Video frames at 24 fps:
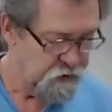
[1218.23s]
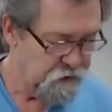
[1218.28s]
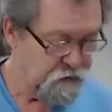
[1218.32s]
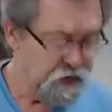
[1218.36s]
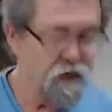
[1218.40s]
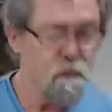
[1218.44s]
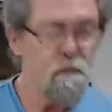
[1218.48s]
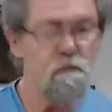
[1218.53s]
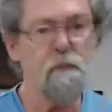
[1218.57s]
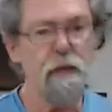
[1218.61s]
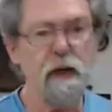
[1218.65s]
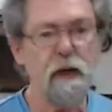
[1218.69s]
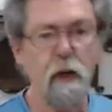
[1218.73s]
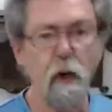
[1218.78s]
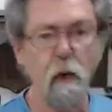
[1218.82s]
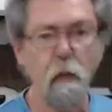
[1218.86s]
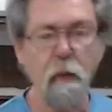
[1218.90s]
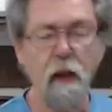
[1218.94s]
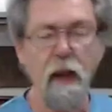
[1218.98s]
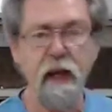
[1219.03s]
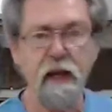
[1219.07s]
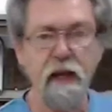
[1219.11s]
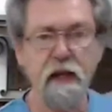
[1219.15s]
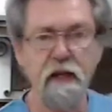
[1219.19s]
the metal
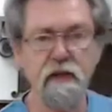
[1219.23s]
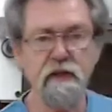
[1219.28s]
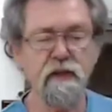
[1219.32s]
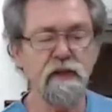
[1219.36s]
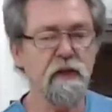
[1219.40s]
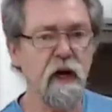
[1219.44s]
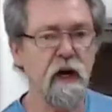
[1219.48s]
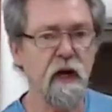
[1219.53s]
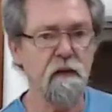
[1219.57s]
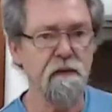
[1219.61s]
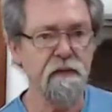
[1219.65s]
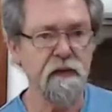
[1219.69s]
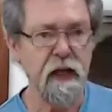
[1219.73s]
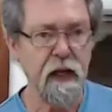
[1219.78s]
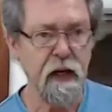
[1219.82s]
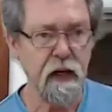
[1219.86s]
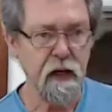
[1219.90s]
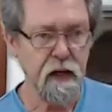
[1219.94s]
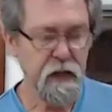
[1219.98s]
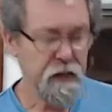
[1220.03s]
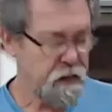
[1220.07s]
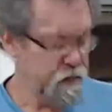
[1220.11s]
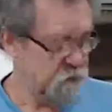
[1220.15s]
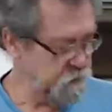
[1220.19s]
planes of
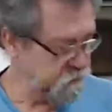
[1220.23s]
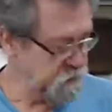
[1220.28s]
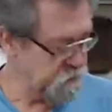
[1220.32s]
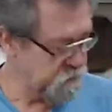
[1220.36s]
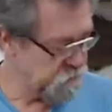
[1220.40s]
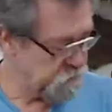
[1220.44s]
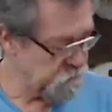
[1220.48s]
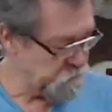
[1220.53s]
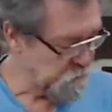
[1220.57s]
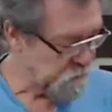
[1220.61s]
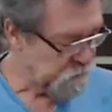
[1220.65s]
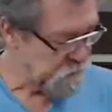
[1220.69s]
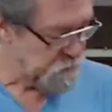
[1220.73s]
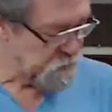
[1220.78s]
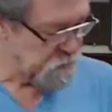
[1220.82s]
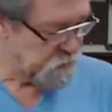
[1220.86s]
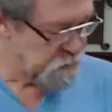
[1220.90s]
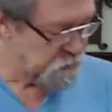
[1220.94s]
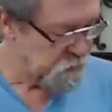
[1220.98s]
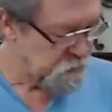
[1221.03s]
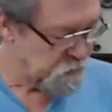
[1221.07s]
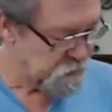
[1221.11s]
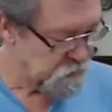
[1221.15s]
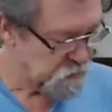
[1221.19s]
that length,
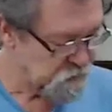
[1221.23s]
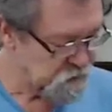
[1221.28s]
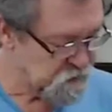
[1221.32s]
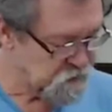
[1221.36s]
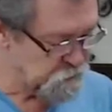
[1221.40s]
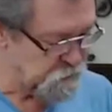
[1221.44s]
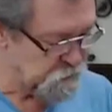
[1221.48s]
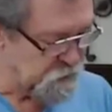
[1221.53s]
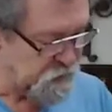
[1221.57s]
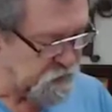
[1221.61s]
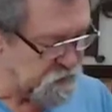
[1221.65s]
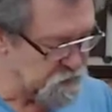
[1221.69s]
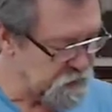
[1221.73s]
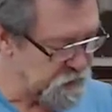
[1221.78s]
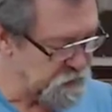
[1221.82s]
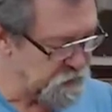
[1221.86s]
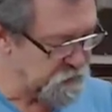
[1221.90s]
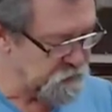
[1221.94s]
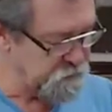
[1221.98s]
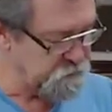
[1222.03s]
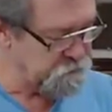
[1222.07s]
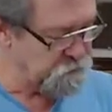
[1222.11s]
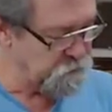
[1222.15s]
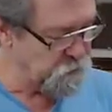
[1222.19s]
the Spiers
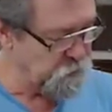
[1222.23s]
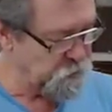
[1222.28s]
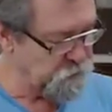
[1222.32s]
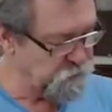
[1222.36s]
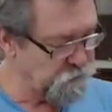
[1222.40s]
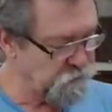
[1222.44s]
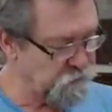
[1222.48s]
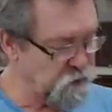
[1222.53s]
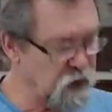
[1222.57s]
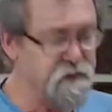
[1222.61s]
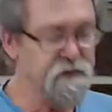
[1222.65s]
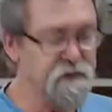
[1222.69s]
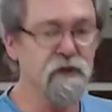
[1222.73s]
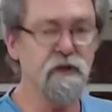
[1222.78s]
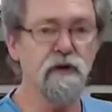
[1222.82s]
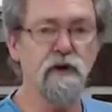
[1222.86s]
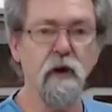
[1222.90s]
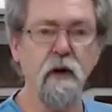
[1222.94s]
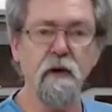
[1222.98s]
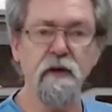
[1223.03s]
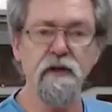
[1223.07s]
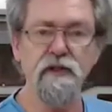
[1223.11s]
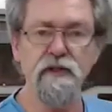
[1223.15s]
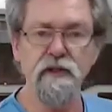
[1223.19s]
1845 and
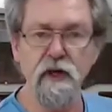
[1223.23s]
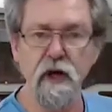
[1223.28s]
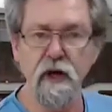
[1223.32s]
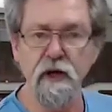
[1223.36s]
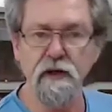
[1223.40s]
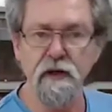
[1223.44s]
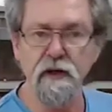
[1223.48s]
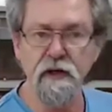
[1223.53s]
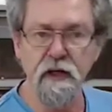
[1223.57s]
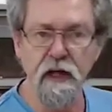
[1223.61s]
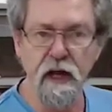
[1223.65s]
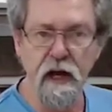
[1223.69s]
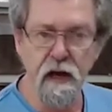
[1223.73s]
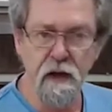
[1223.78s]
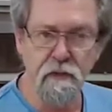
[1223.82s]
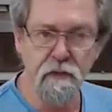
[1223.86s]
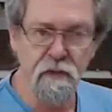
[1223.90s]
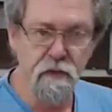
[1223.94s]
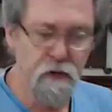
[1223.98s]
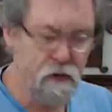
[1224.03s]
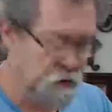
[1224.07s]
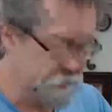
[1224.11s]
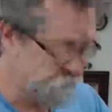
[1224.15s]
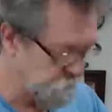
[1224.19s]
Norris
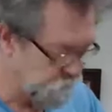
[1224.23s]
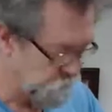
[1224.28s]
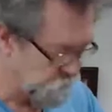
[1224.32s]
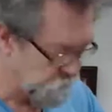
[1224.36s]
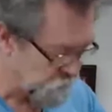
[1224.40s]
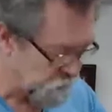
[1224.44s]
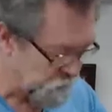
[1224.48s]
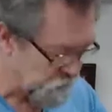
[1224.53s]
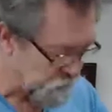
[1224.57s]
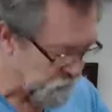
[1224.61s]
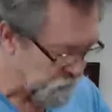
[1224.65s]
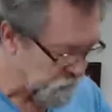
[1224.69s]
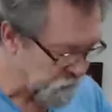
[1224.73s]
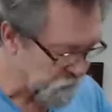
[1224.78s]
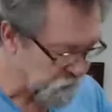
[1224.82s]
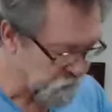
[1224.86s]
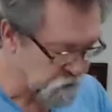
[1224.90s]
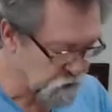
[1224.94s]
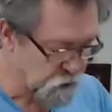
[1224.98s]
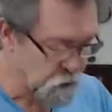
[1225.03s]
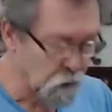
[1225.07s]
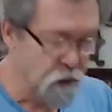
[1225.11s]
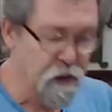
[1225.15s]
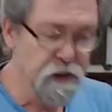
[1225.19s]
1900
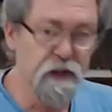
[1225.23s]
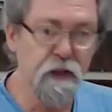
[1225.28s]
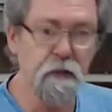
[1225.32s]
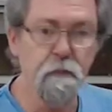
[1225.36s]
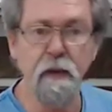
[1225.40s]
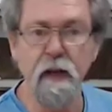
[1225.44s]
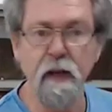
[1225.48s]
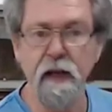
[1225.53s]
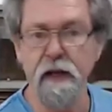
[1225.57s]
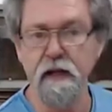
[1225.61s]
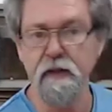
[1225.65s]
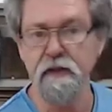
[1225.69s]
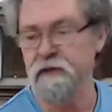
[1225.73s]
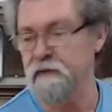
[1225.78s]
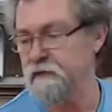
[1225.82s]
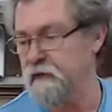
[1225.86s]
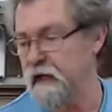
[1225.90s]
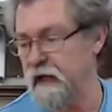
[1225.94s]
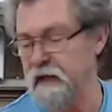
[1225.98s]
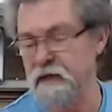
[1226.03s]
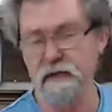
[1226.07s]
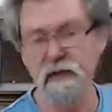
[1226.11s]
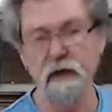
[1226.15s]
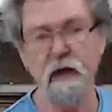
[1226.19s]
are jointing planes
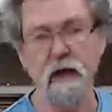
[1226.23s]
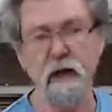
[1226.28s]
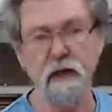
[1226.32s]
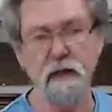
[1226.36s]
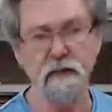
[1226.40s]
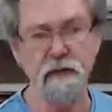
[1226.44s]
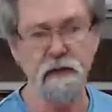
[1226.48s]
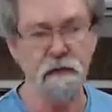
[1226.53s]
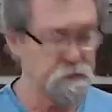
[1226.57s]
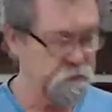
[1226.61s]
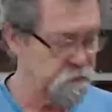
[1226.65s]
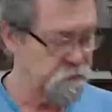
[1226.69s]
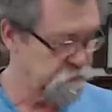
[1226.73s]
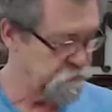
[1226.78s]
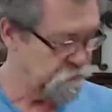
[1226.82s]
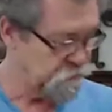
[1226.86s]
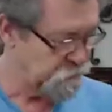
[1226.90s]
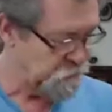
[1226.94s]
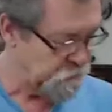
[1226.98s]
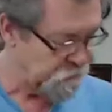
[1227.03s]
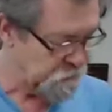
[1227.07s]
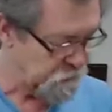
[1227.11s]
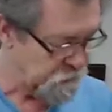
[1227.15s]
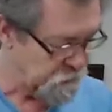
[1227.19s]
of that size.
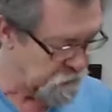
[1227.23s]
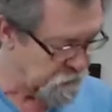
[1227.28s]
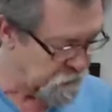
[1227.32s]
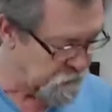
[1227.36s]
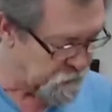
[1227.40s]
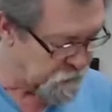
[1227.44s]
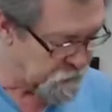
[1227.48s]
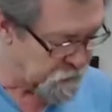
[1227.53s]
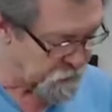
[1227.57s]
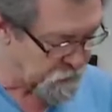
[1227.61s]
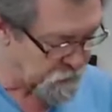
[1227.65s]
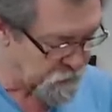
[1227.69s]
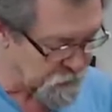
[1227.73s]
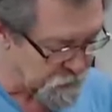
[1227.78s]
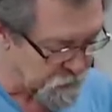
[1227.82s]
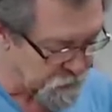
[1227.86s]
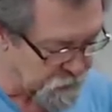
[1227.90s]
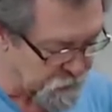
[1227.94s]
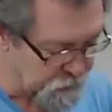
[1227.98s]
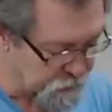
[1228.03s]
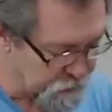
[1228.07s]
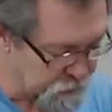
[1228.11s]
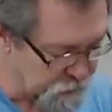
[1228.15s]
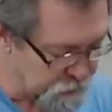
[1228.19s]

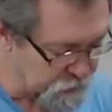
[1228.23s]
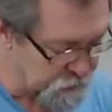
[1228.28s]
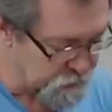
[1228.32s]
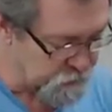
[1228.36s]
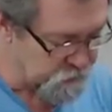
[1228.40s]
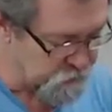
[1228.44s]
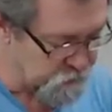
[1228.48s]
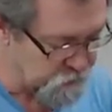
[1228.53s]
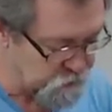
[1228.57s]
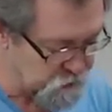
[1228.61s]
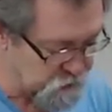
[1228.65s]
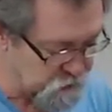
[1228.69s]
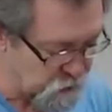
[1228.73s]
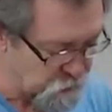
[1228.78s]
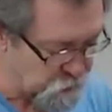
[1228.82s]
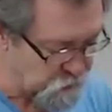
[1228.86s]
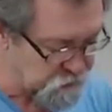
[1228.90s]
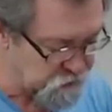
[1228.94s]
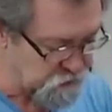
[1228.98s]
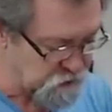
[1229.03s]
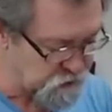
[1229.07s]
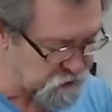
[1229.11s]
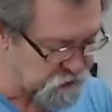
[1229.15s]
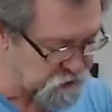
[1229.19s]
And so
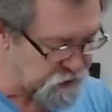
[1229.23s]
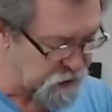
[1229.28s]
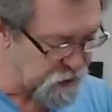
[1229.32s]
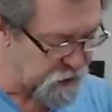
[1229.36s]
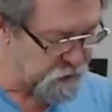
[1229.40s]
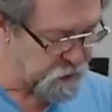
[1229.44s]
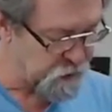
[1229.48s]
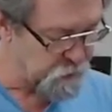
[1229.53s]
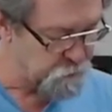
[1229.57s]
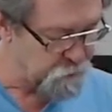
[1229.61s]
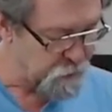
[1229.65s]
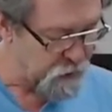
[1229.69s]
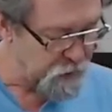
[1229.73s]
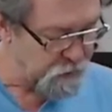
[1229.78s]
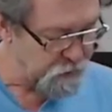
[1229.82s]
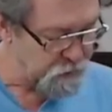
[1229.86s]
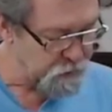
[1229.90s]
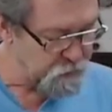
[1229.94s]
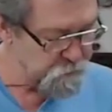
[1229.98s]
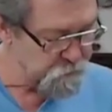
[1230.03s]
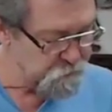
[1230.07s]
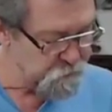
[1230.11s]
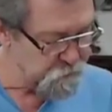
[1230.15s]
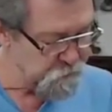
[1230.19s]
is the Stanley
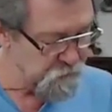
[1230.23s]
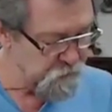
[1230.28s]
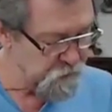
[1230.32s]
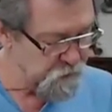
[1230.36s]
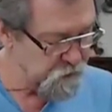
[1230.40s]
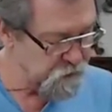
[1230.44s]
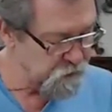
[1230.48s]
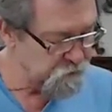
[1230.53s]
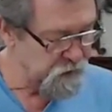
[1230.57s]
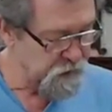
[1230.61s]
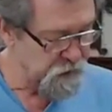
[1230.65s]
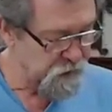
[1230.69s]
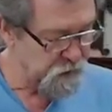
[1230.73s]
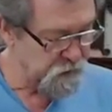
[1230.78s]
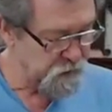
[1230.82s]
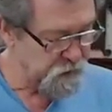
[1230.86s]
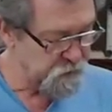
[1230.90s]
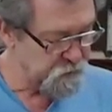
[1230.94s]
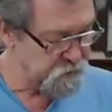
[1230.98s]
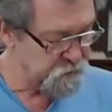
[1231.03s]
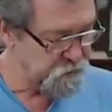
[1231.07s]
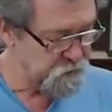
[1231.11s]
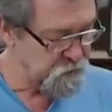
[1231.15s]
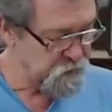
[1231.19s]
Bailey of that
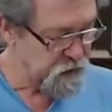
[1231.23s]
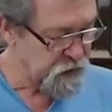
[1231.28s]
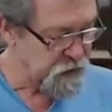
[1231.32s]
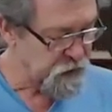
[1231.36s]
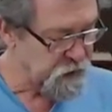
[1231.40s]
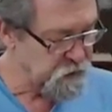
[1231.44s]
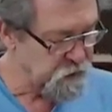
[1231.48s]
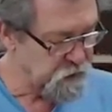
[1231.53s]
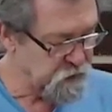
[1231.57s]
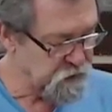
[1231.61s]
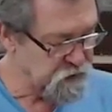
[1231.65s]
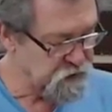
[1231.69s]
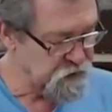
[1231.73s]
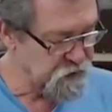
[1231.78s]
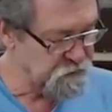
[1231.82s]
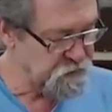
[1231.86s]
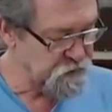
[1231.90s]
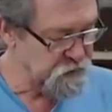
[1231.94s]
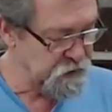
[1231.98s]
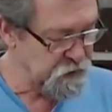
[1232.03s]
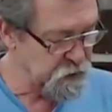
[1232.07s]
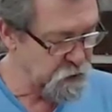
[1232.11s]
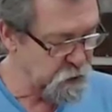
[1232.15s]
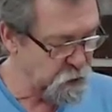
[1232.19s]
length,
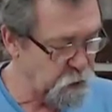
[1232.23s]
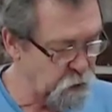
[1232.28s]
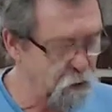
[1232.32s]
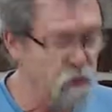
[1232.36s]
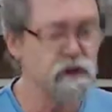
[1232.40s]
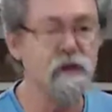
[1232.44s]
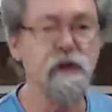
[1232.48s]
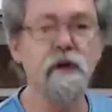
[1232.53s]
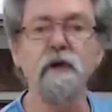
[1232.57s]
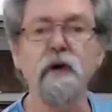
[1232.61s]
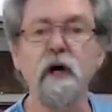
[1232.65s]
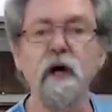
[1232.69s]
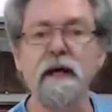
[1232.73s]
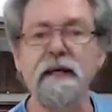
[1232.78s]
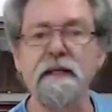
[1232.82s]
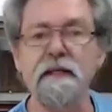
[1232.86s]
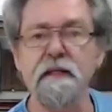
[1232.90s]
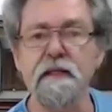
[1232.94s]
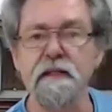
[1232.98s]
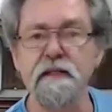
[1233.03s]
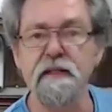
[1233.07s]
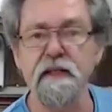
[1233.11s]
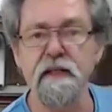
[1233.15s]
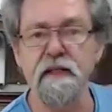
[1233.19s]
1870 and also
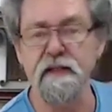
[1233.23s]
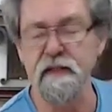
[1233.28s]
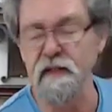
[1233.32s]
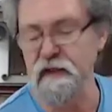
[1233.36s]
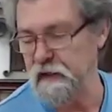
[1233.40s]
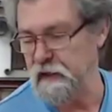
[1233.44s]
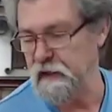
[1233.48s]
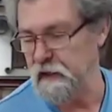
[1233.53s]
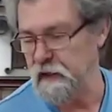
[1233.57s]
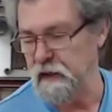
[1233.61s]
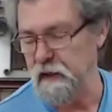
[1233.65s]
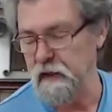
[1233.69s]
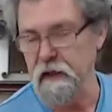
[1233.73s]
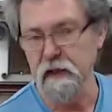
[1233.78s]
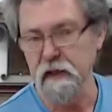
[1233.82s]
1960.